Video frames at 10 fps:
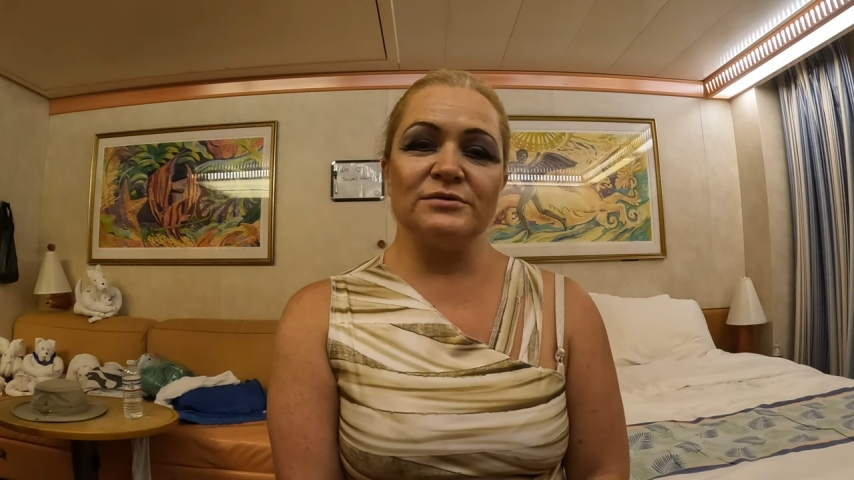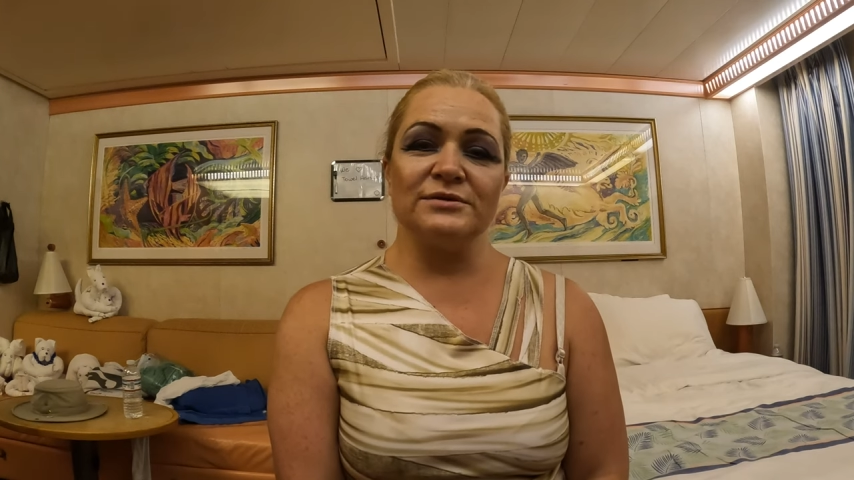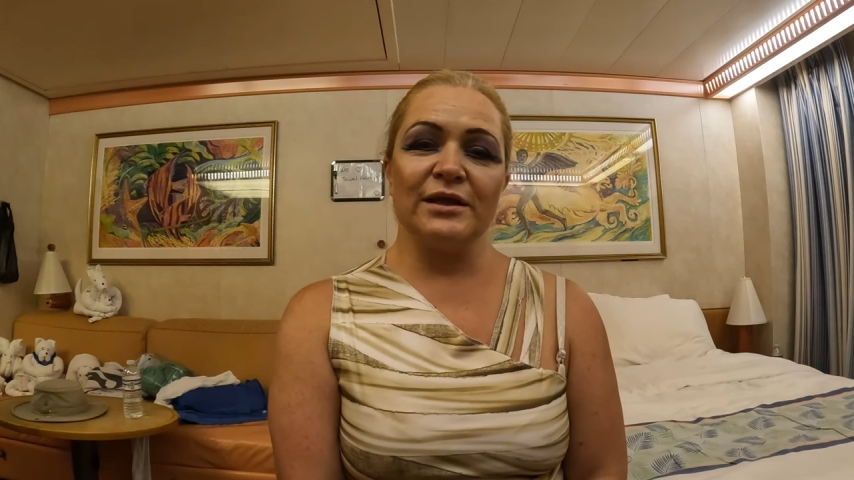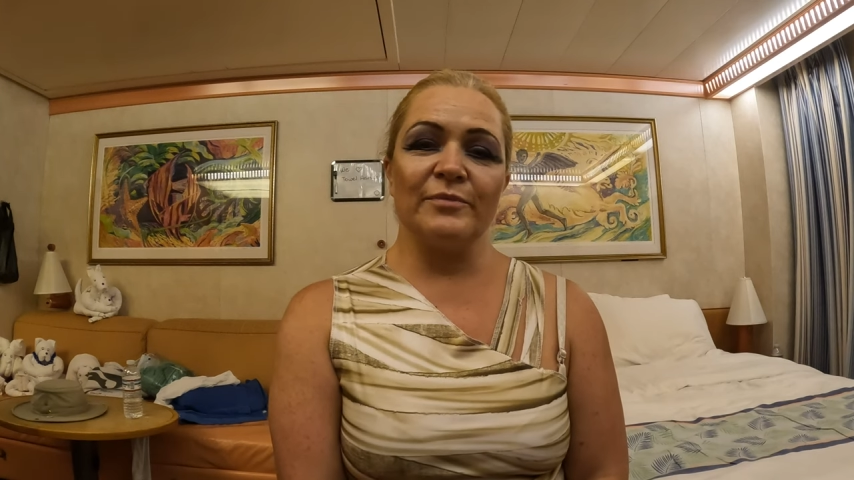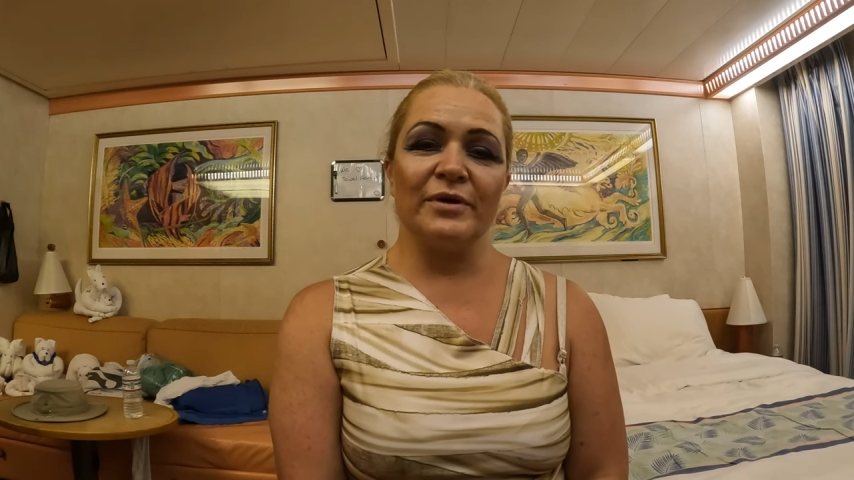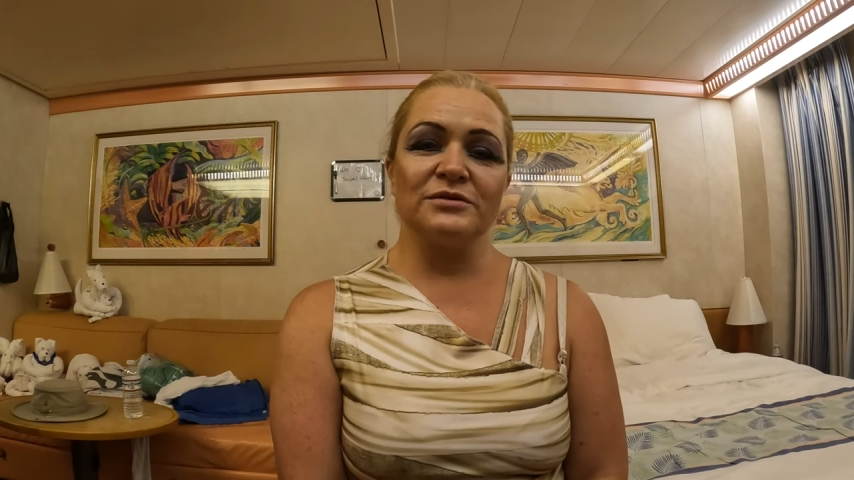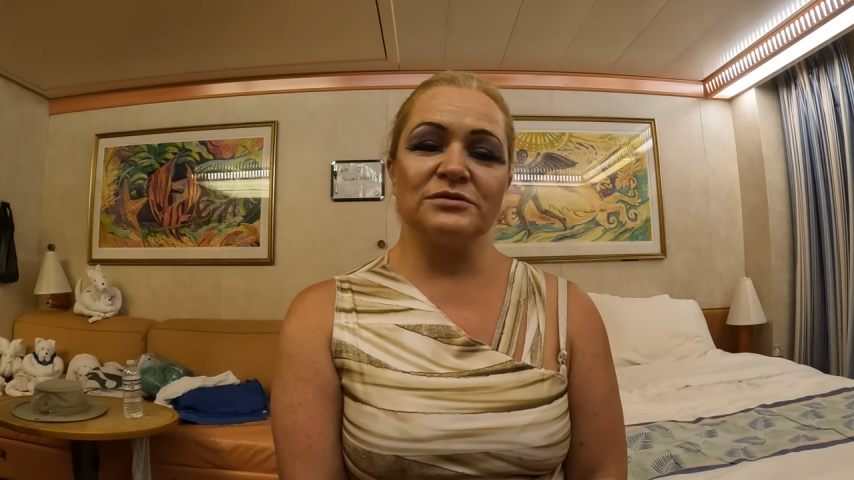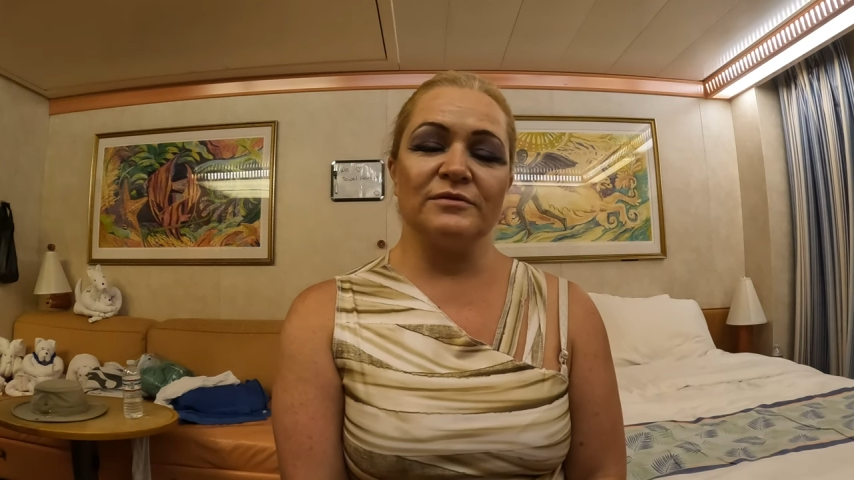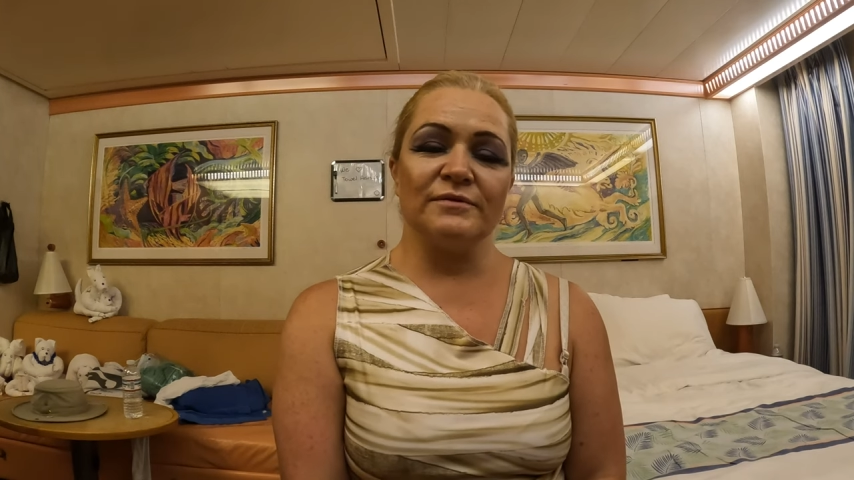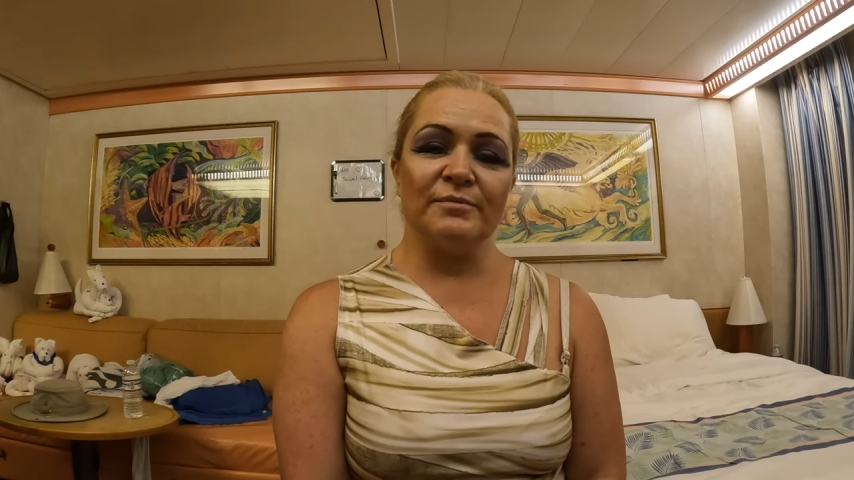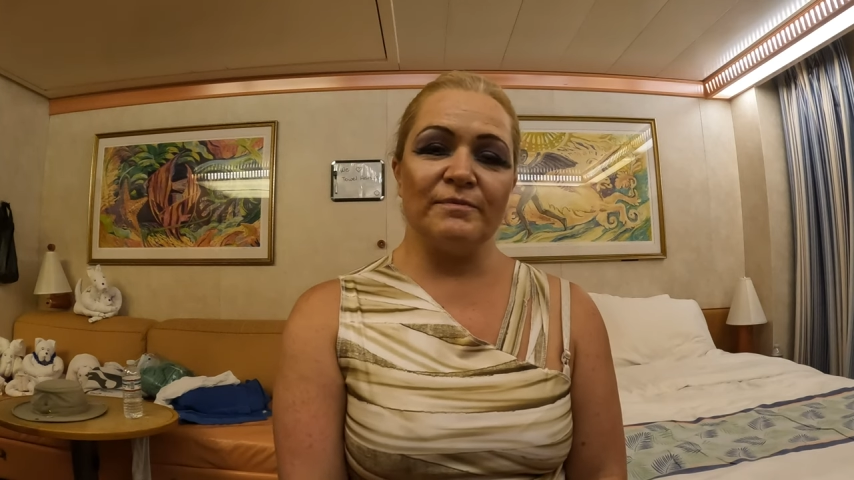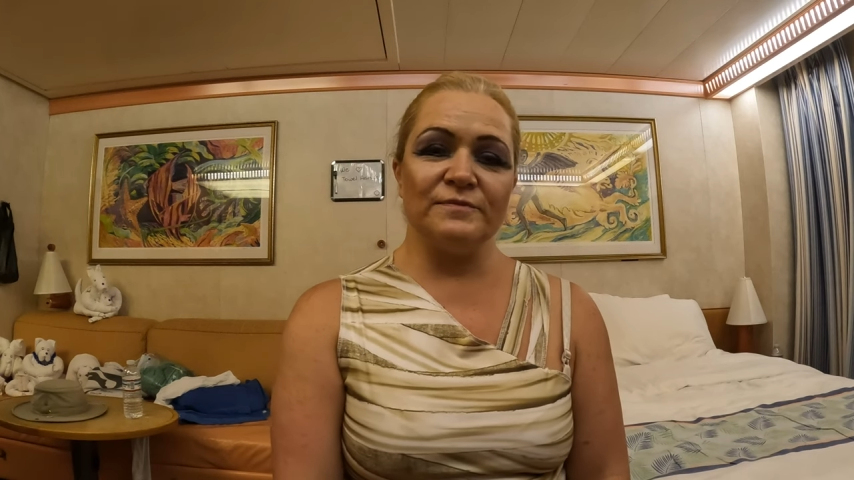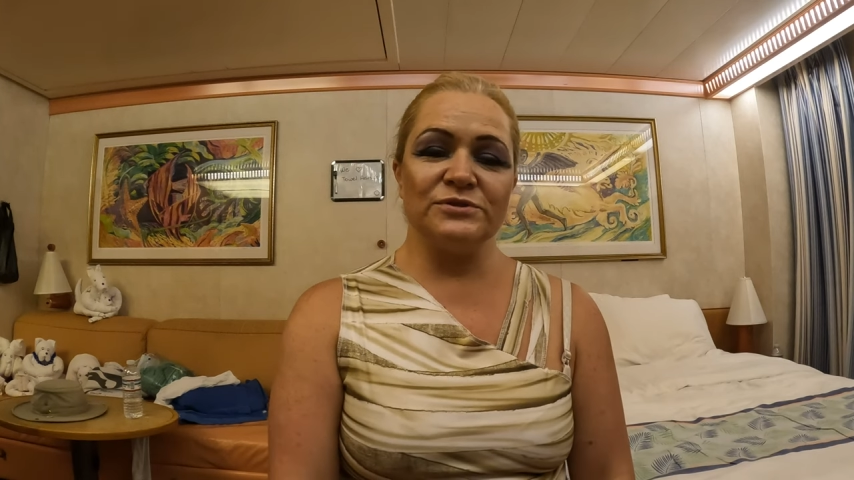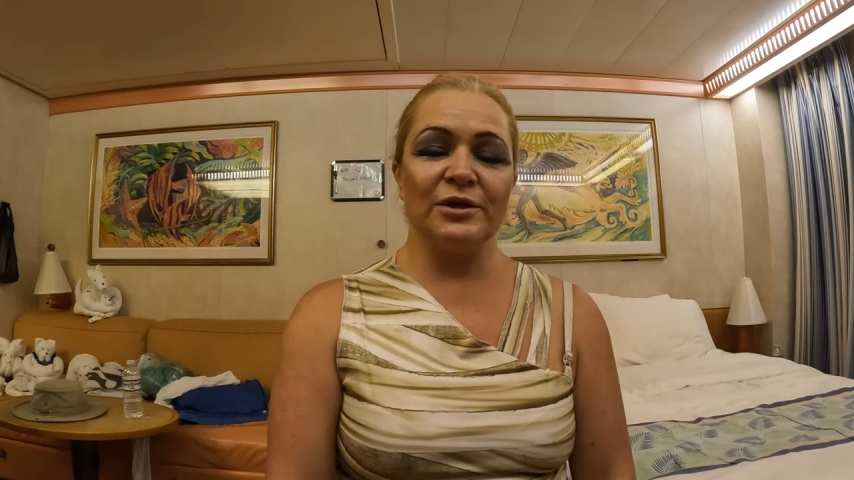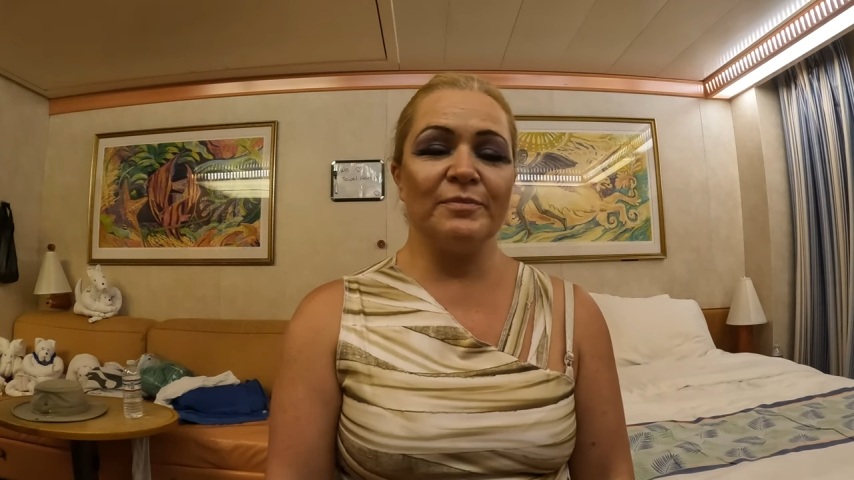to take pictures of
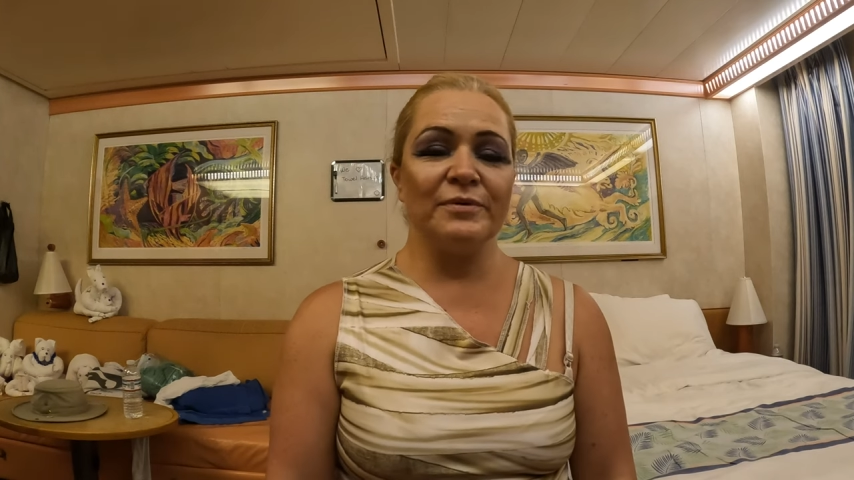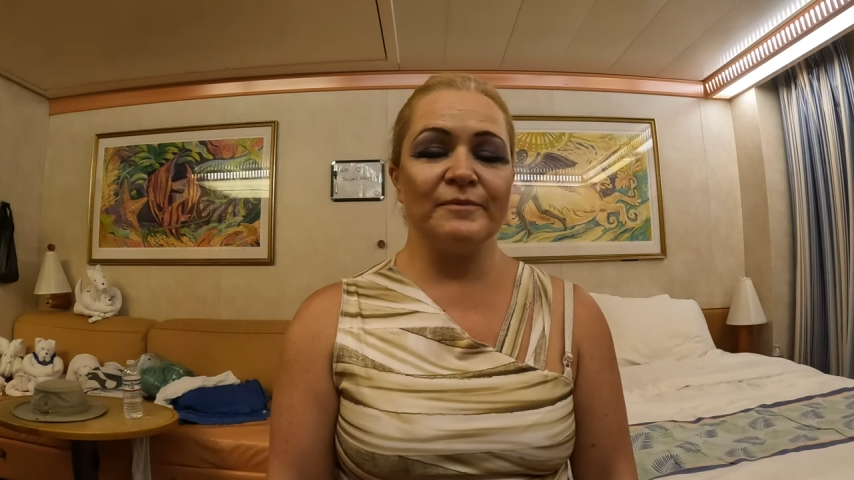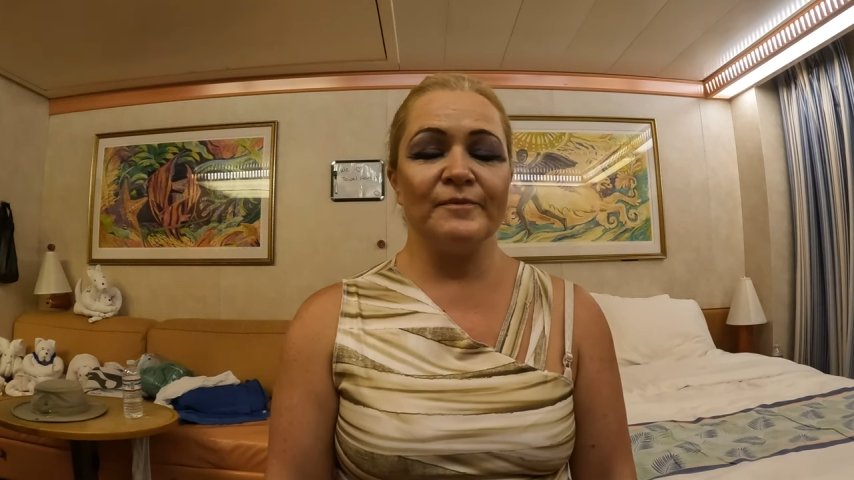the ship.